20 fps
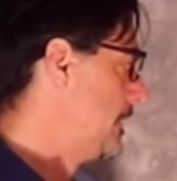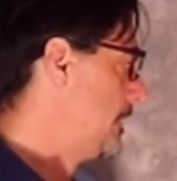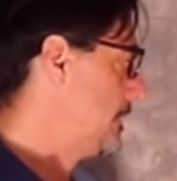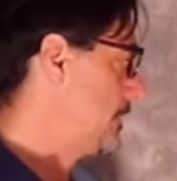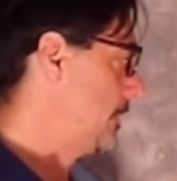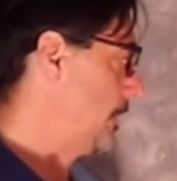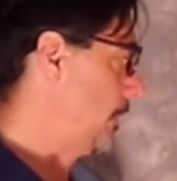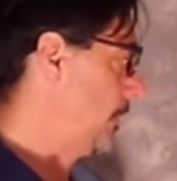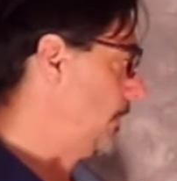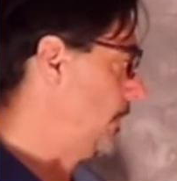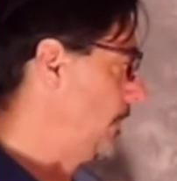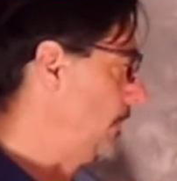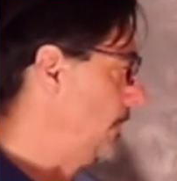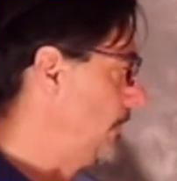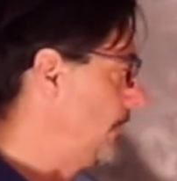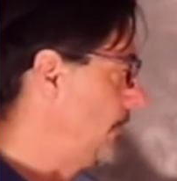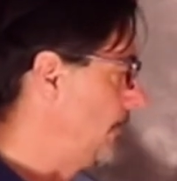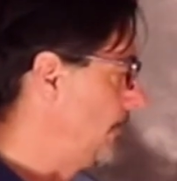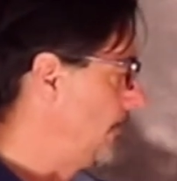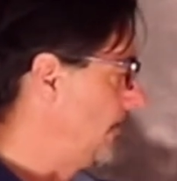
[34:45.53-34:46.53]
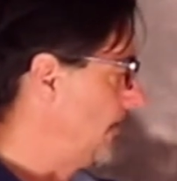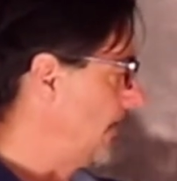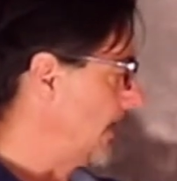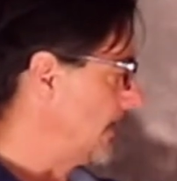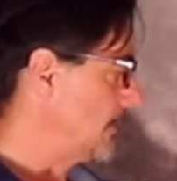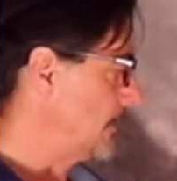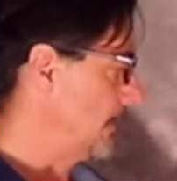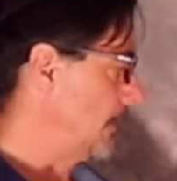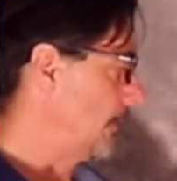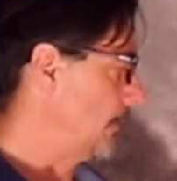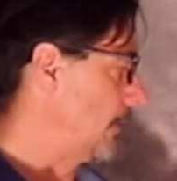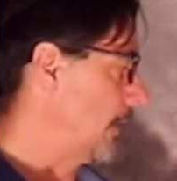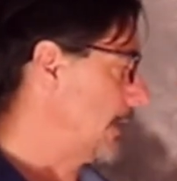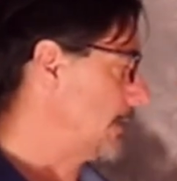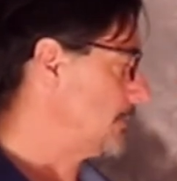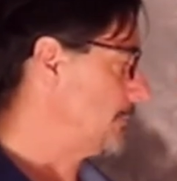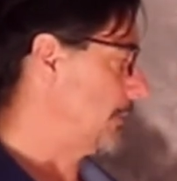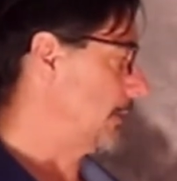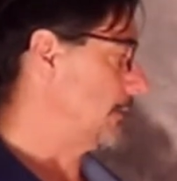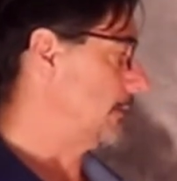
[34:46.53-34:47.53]
So that's another
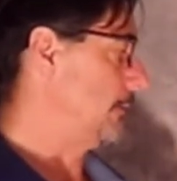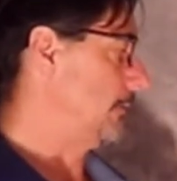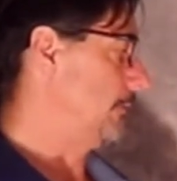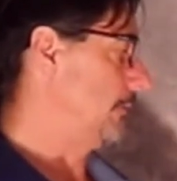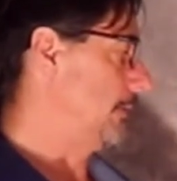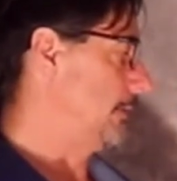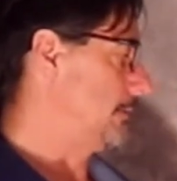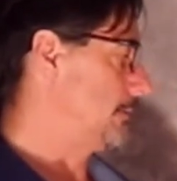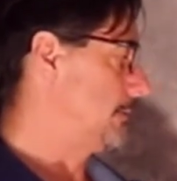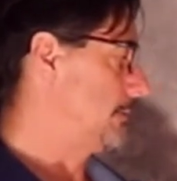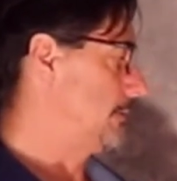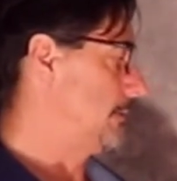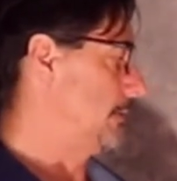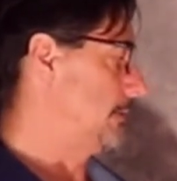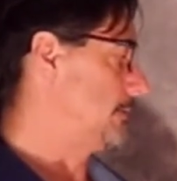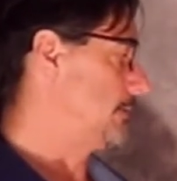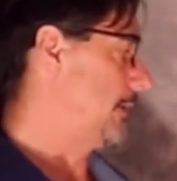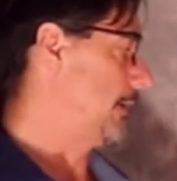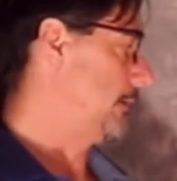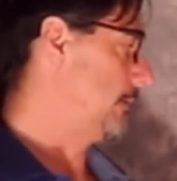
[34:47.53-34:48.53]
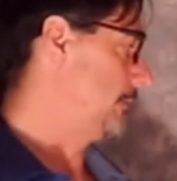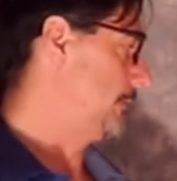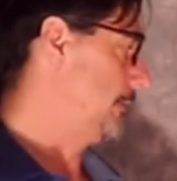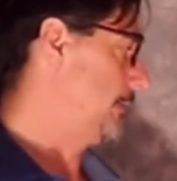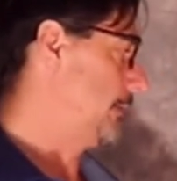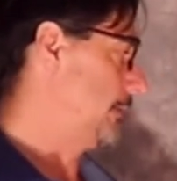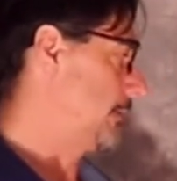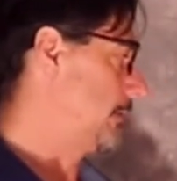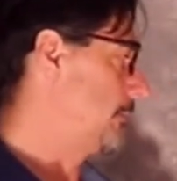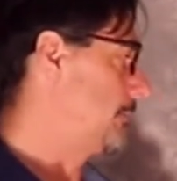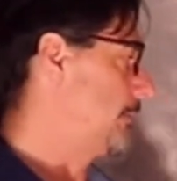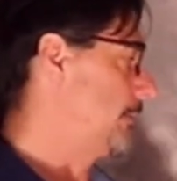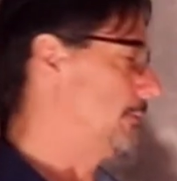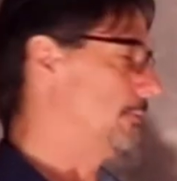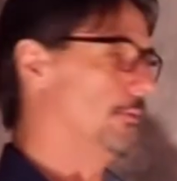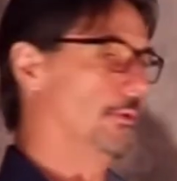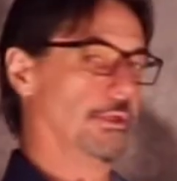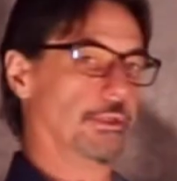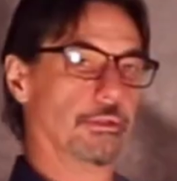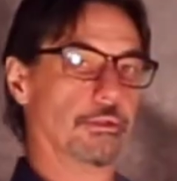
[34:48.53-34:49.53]
aspect of that's held here
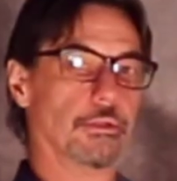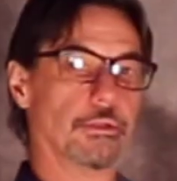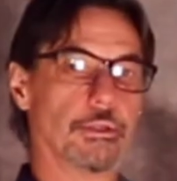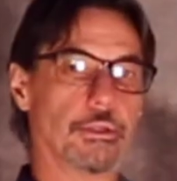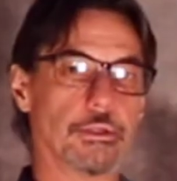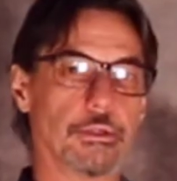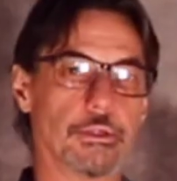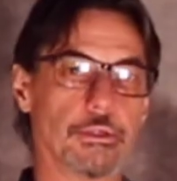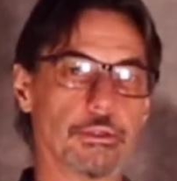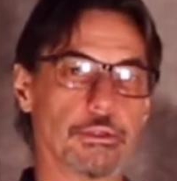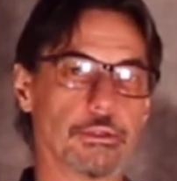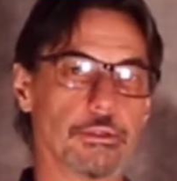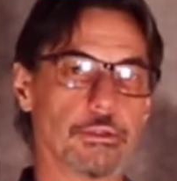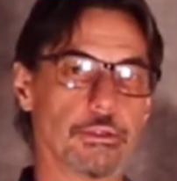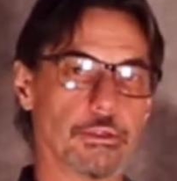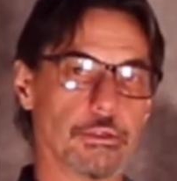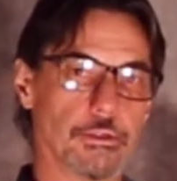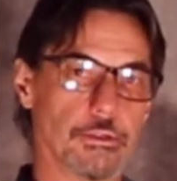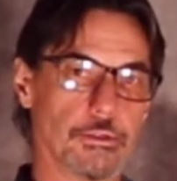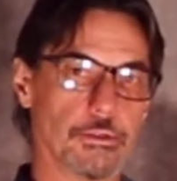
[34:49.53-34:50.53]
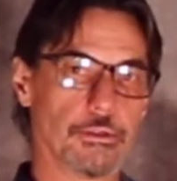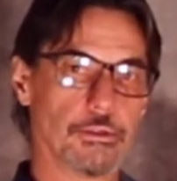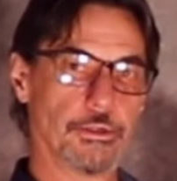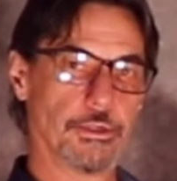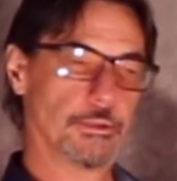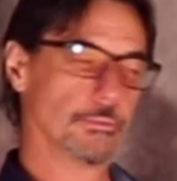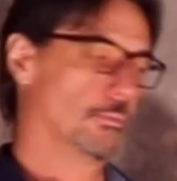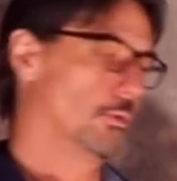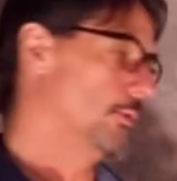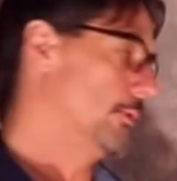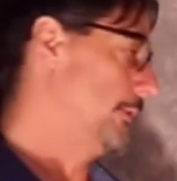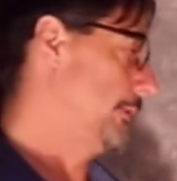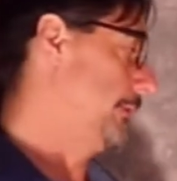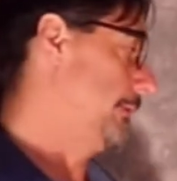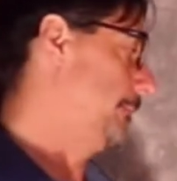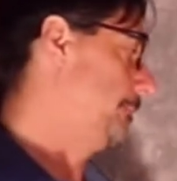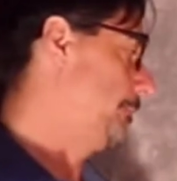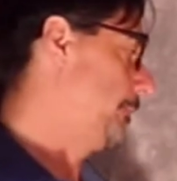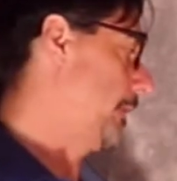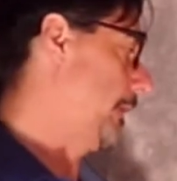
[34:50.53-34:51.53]
between the herding
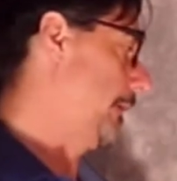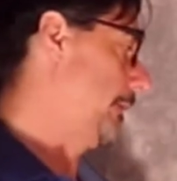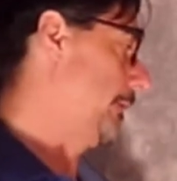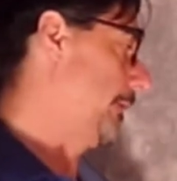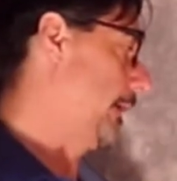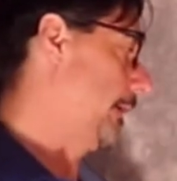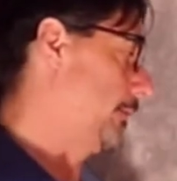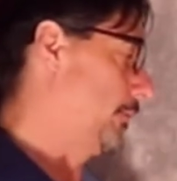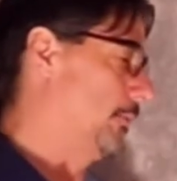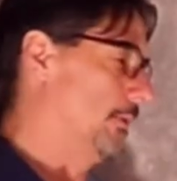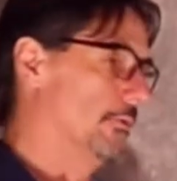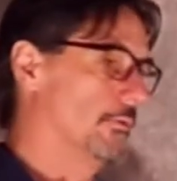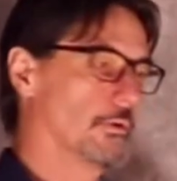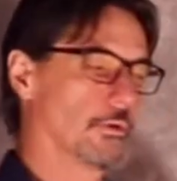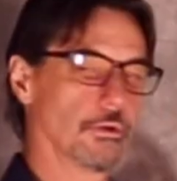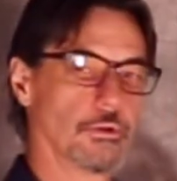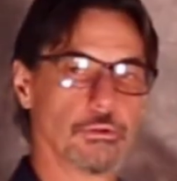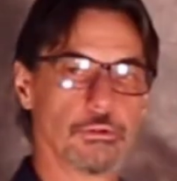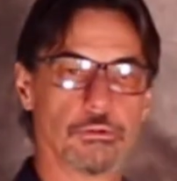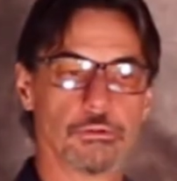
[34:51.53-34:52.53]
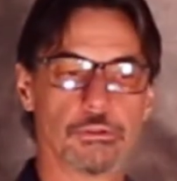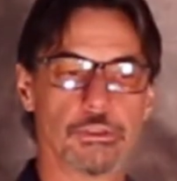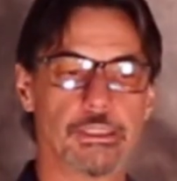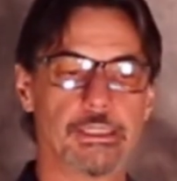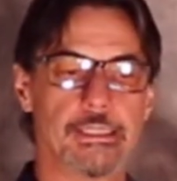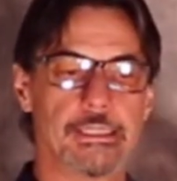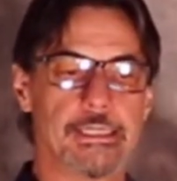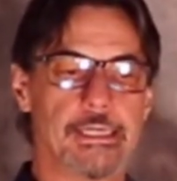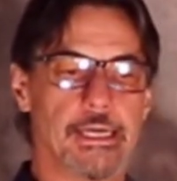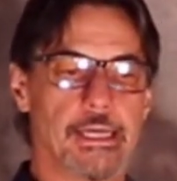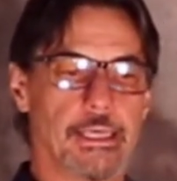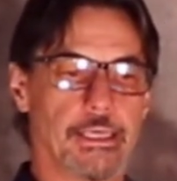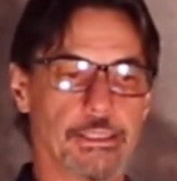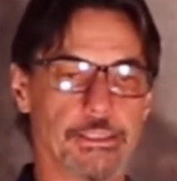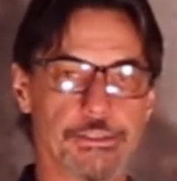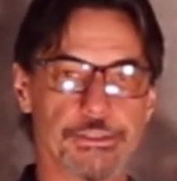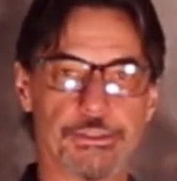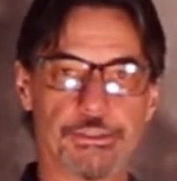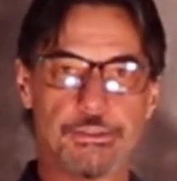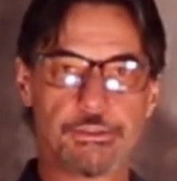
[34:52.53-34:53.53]
boy and the weaver girl,
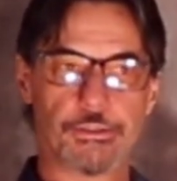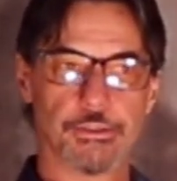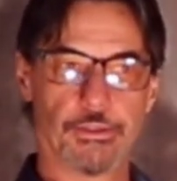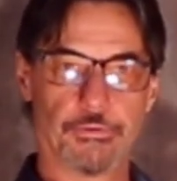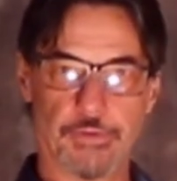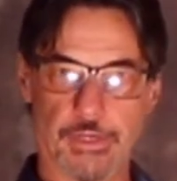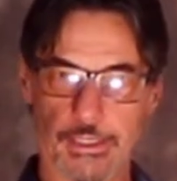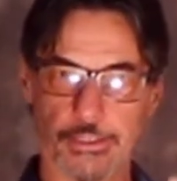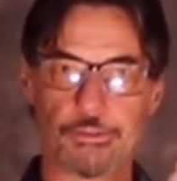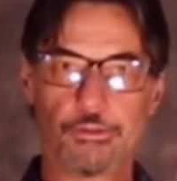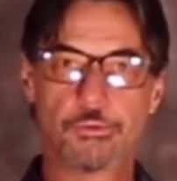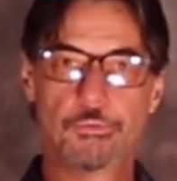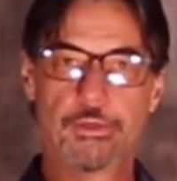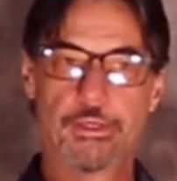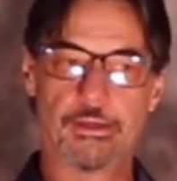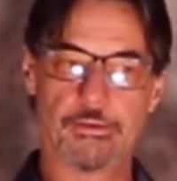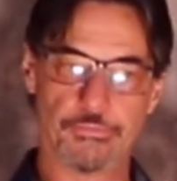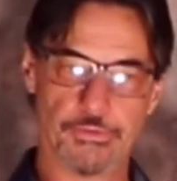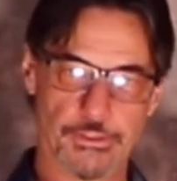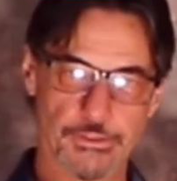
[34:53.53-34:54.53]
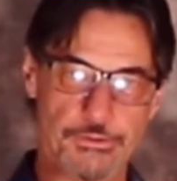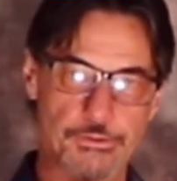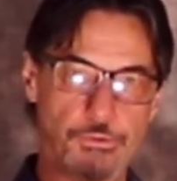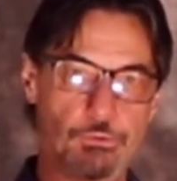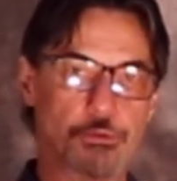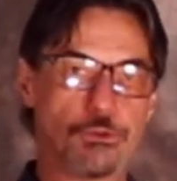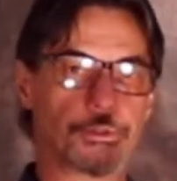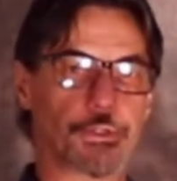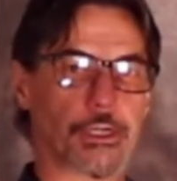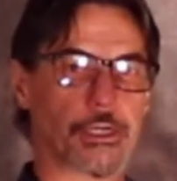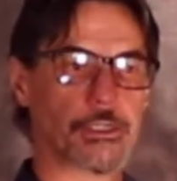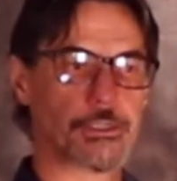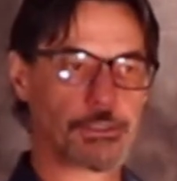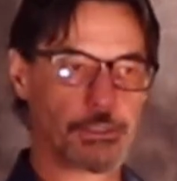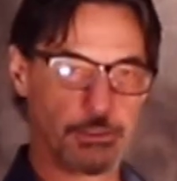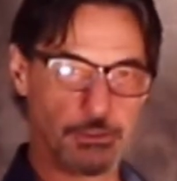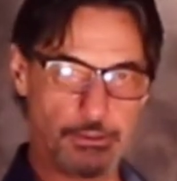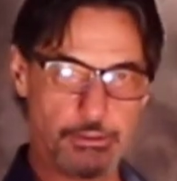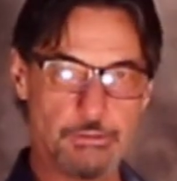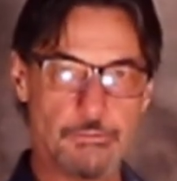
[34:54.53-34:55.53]
is the fact that we have this dual
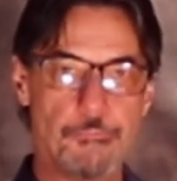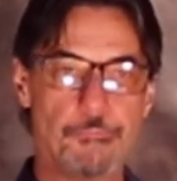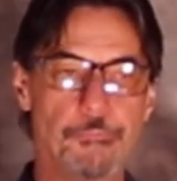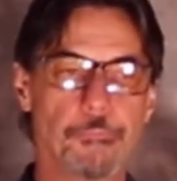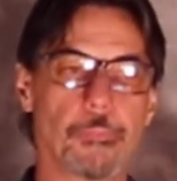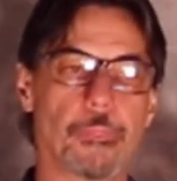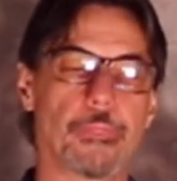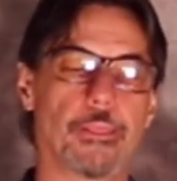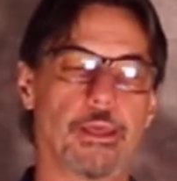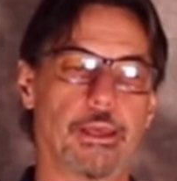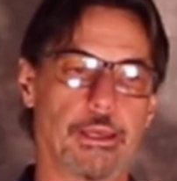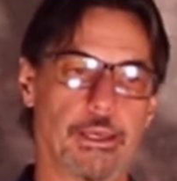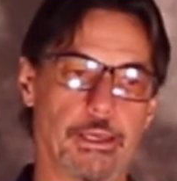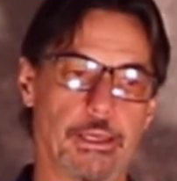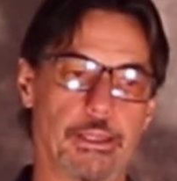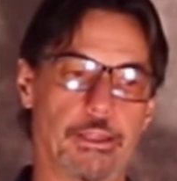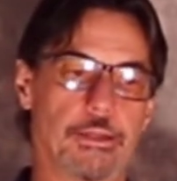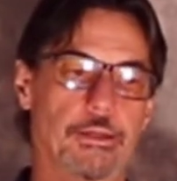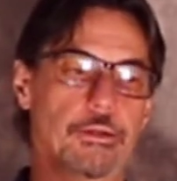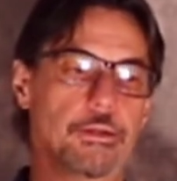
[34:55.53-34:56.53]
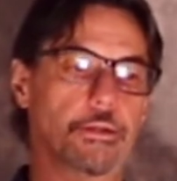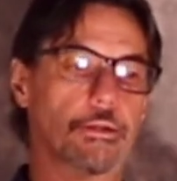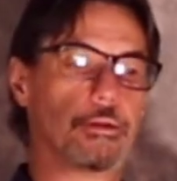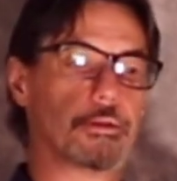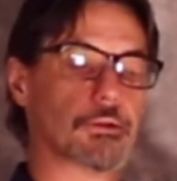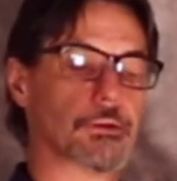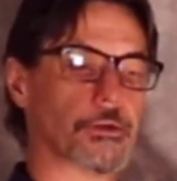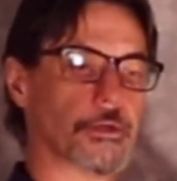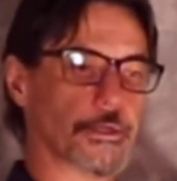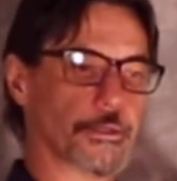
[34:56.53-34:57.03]
nature, and